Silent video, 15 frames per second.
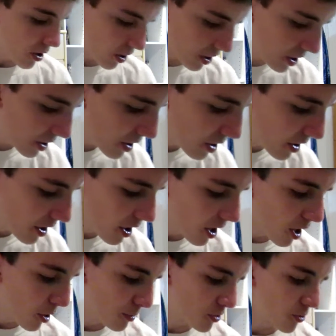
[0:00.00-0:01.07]
darn good.
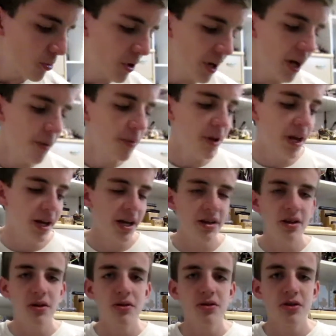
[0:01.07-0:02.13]
So pretty happy that I
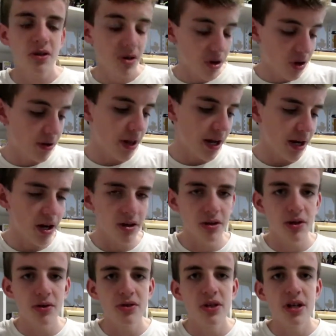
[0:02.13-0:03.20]
got
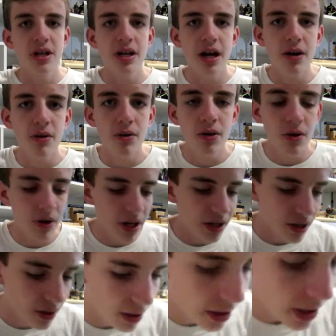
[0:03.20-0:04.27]
those, and I will go get the